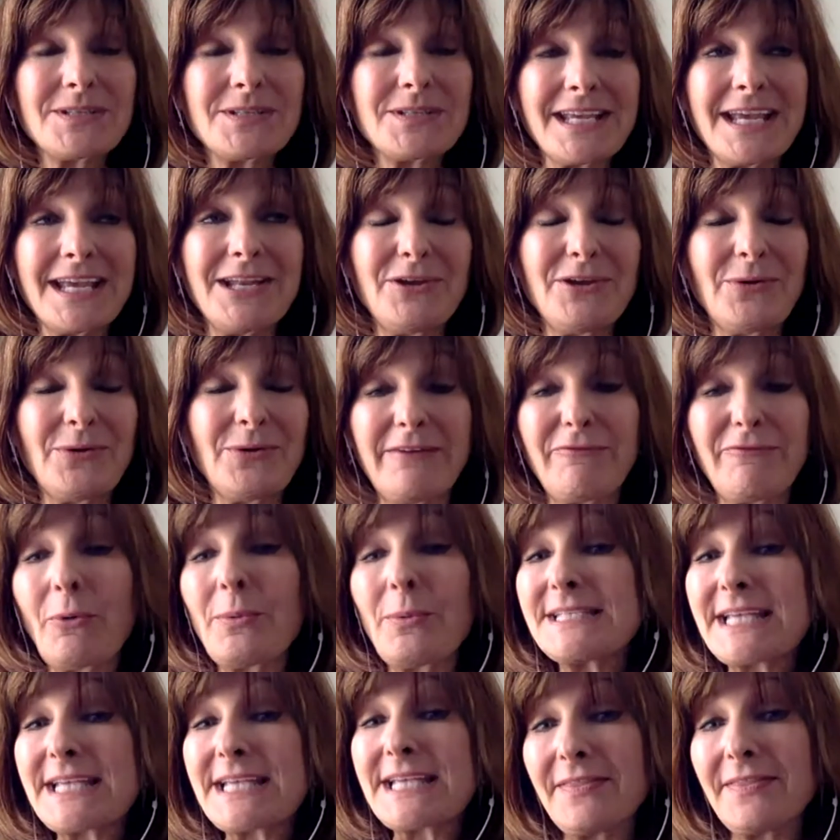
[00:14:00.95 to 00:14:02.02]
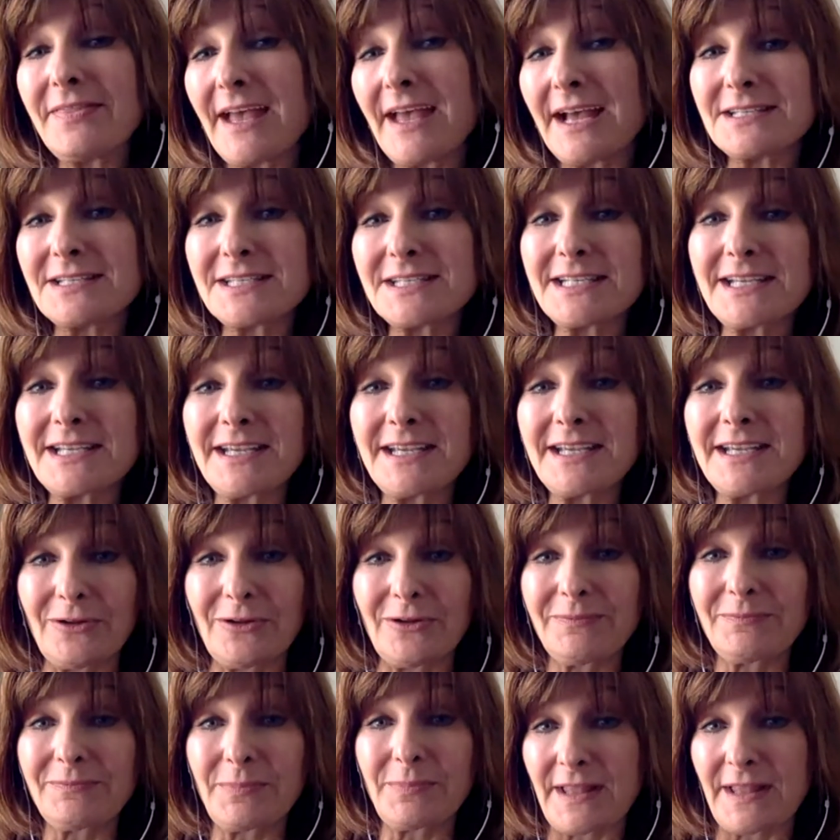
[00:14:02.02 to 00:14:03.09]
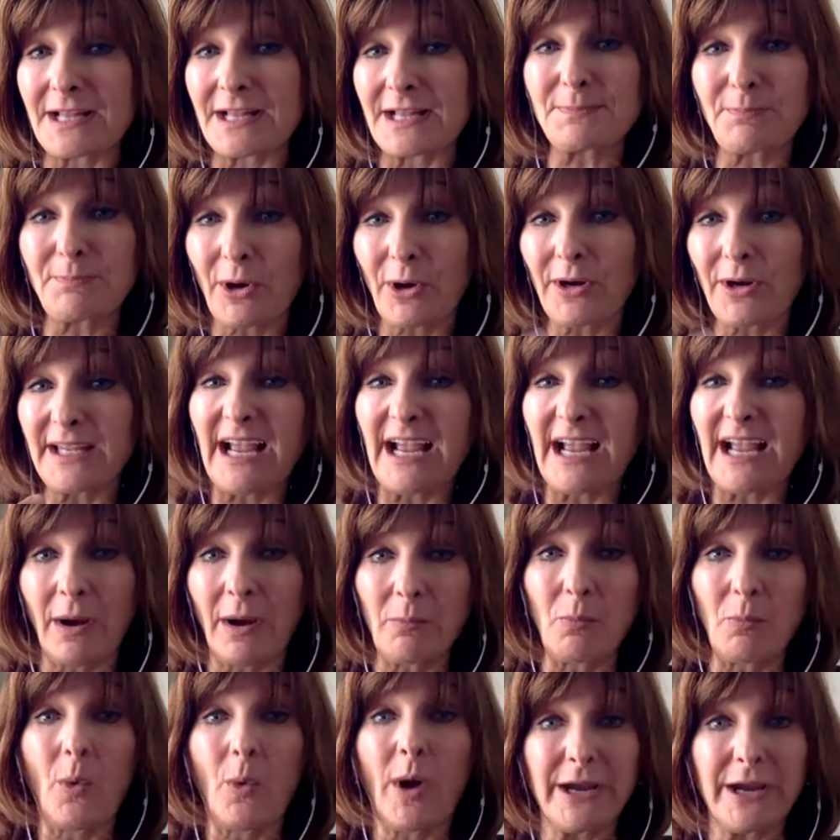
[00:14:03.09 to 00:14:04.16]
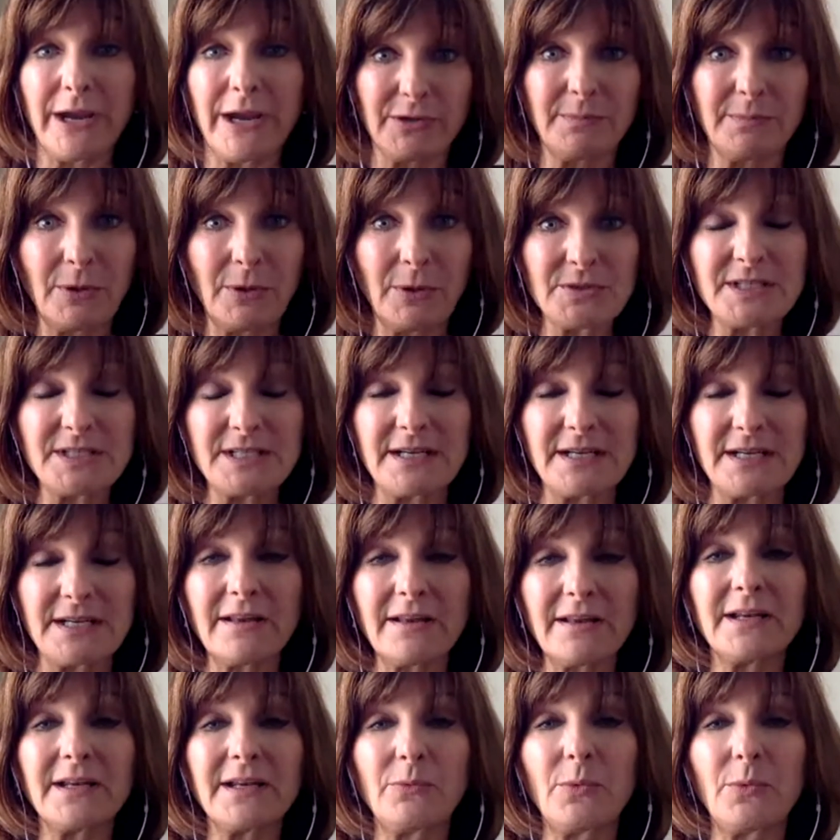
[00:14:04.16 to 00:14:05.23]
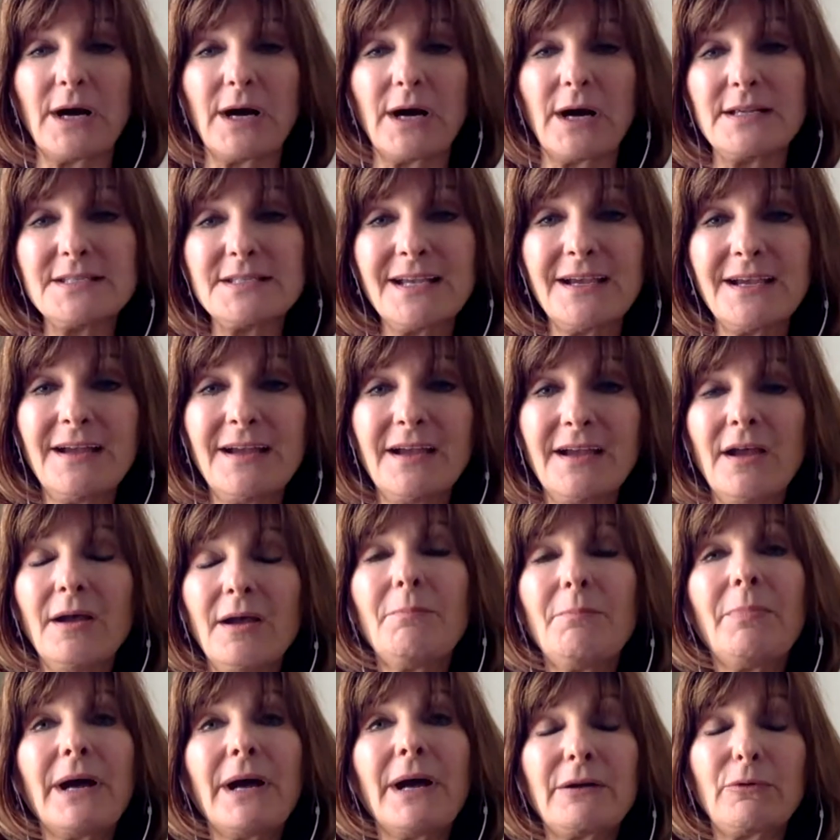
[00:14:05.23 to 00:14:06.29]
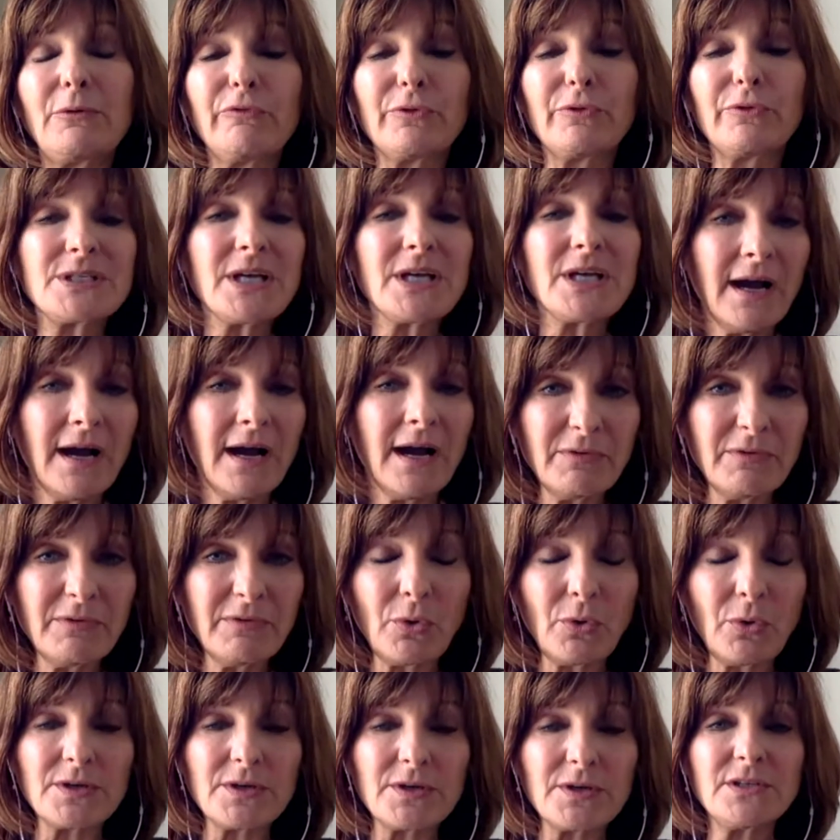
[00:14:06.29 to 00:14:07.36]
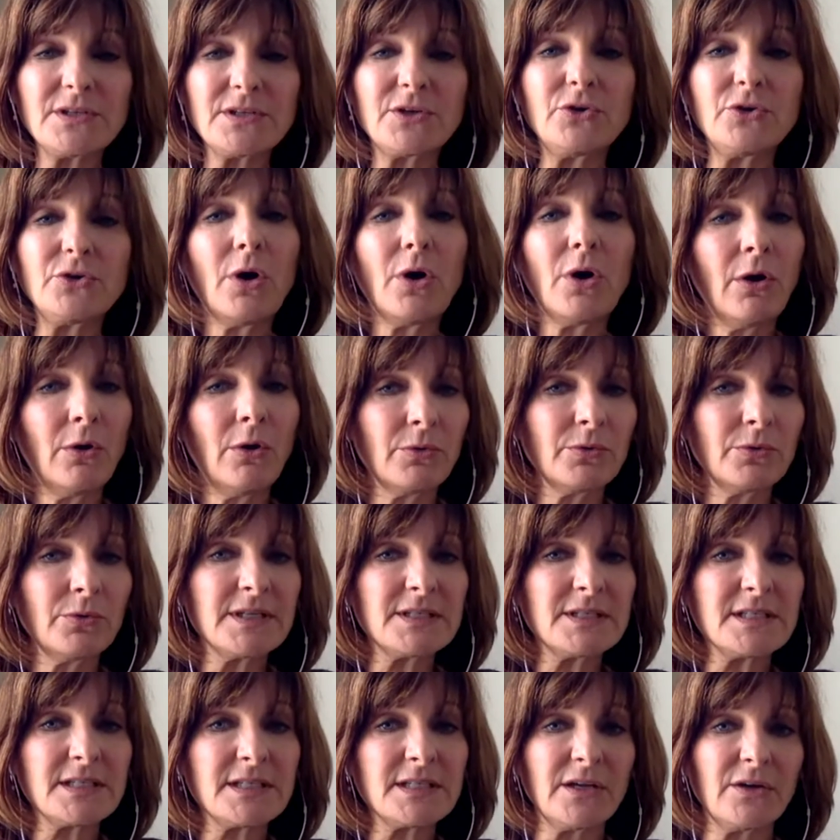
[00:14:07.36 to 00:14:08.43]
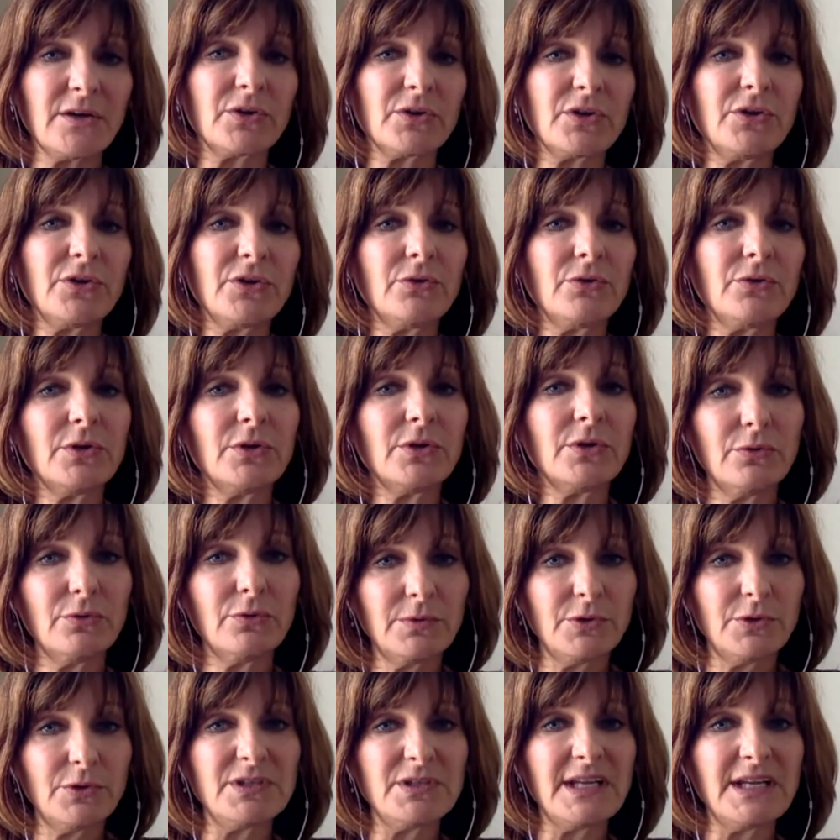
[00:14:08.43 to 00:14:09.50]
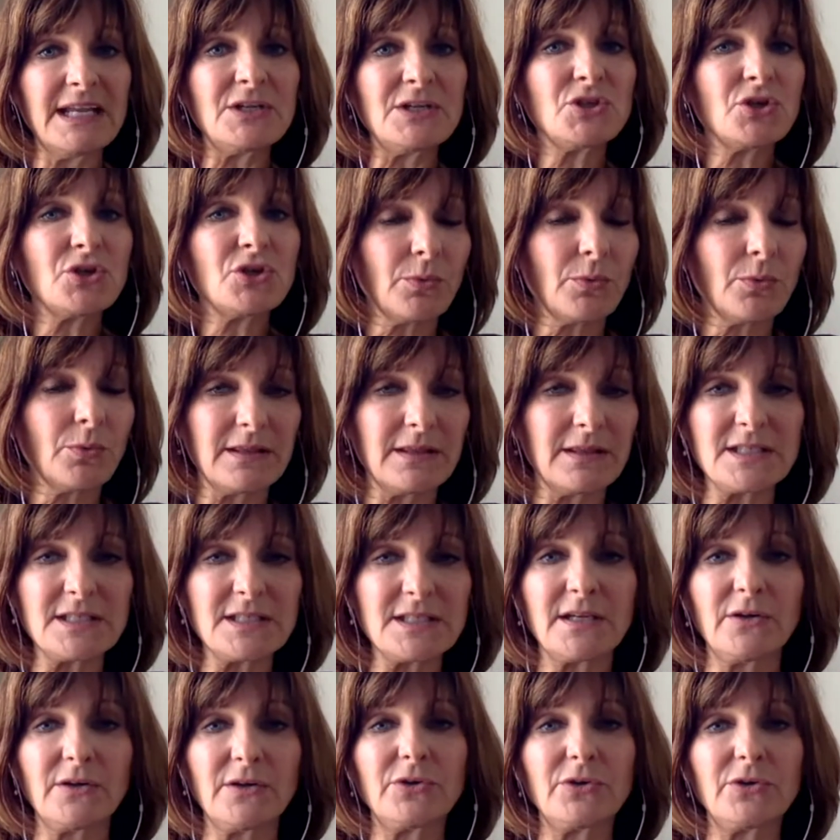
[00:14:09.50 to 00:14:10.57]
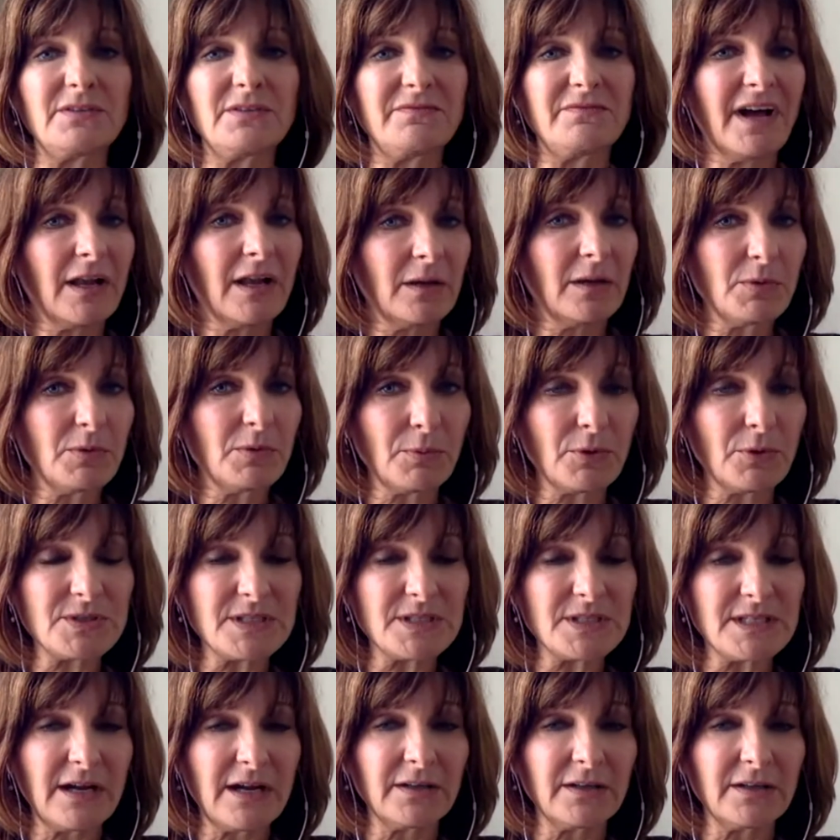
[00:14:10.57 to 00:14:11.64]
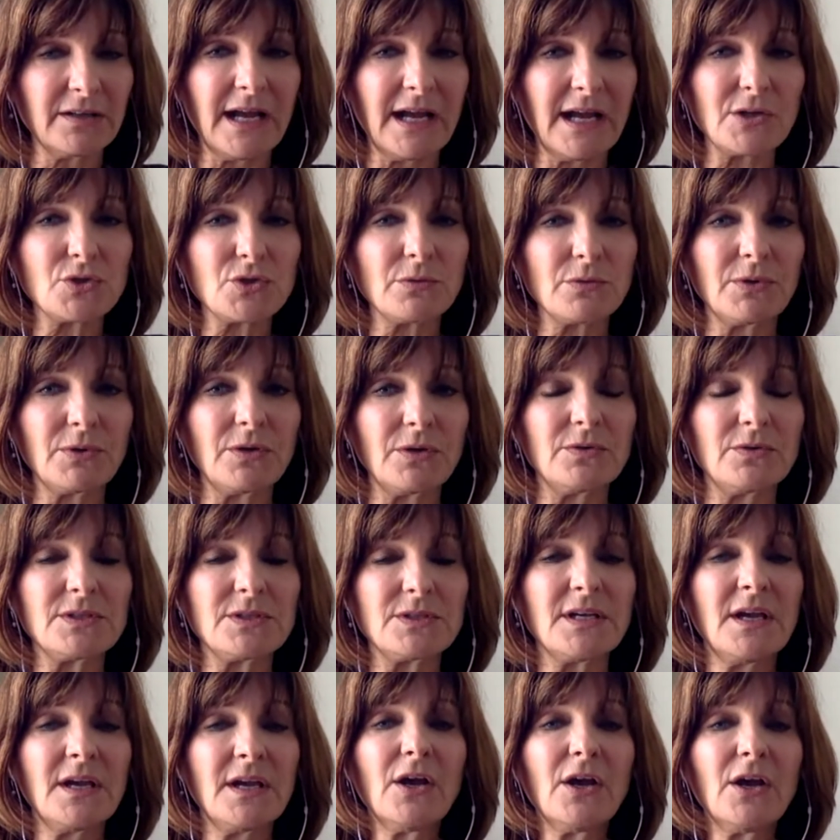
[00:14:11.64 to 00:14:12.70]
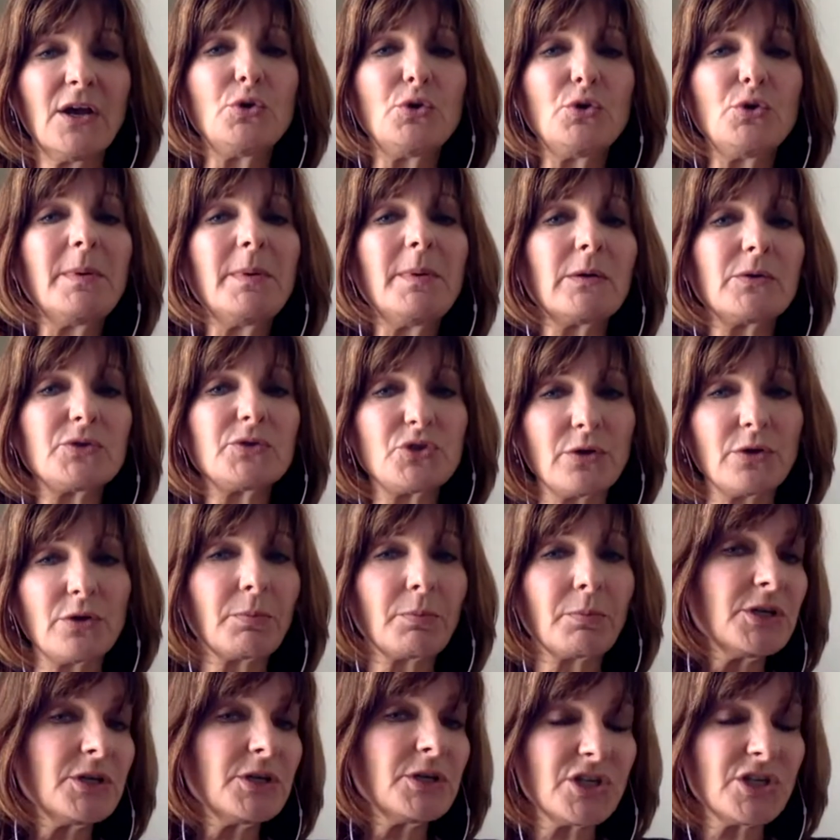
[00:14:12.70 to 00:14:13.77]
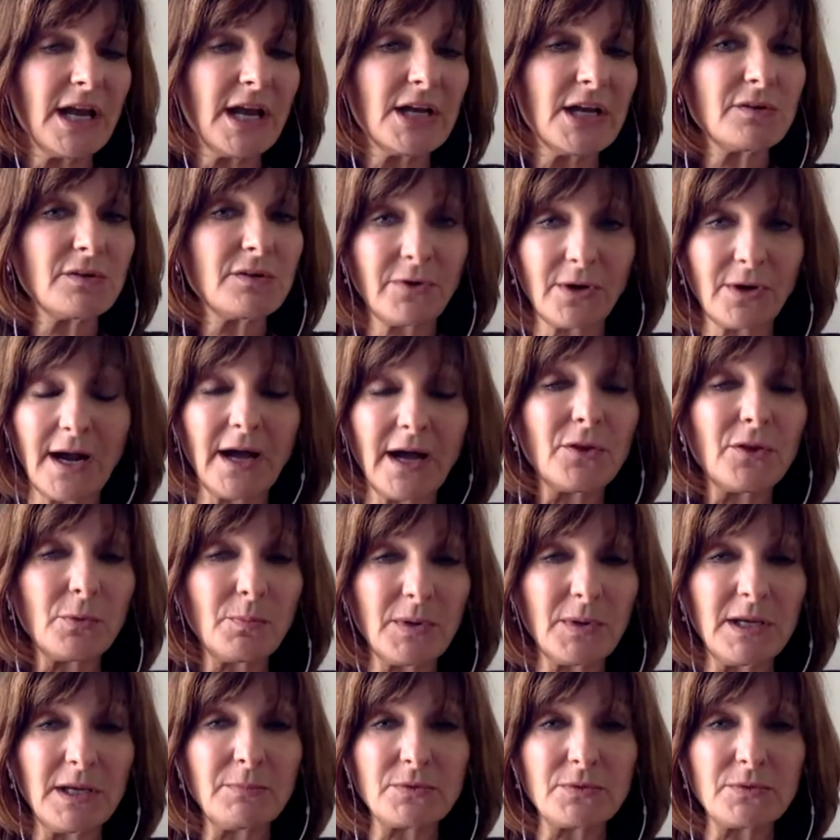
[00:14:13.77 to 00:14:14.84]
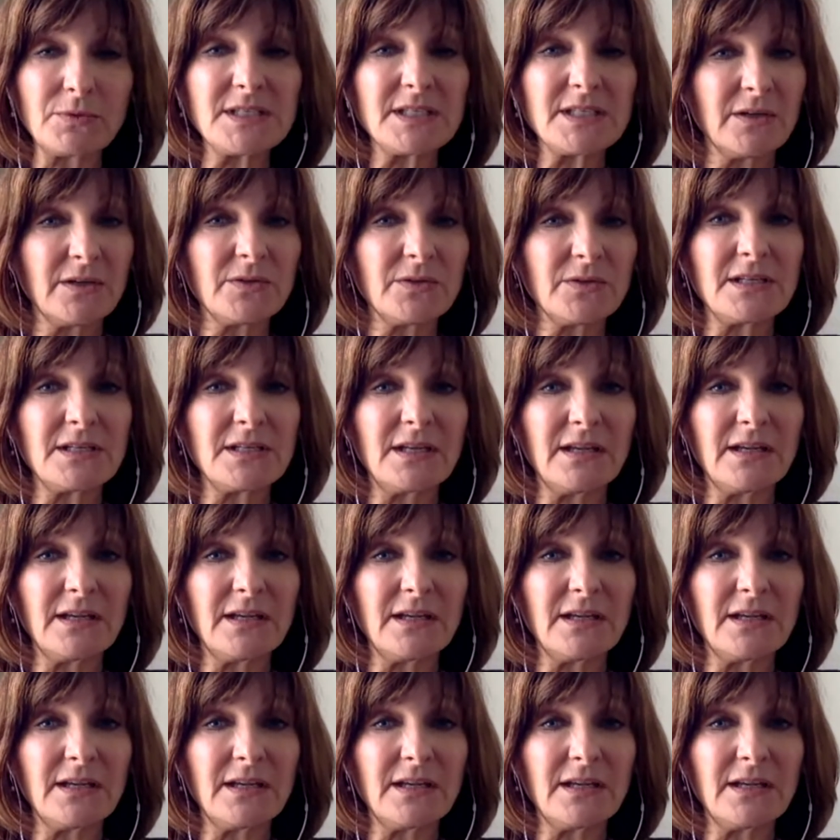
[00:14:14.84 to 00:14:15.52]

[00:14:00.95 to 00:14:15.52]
say to you, I've always had that skill. That's partly how I'm wired personality-wise. But over time, of course, you hone the skill, you integrate the skill, you develop your personality attributes, you build your appreciation for other people's skills and